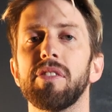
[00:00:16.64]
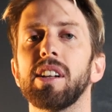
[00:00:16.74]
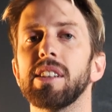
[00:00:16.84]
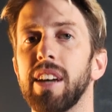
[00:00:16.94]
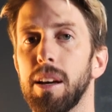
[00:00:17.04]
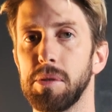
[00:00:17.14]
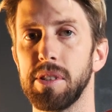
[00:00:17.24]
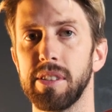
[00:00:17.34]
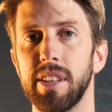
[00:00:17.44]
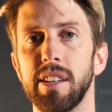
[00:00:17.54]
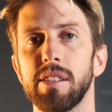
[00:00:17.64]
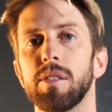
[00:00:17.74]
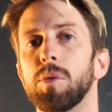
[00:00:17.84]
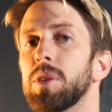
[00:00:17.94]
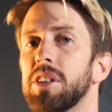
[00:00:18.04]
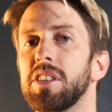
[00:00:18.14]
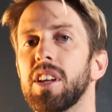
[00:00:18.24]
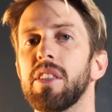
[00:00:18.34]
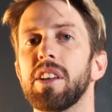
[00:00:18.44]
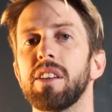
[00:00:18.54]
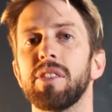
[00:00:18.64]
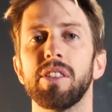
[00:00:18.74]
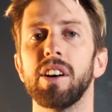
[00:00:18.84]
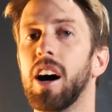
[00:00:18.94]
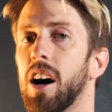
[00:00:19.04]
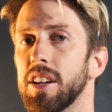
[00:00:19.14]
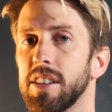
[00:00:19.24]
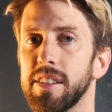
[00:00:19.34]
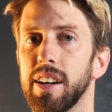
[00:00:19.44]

difficult times these days. We're seeing that even in the hardest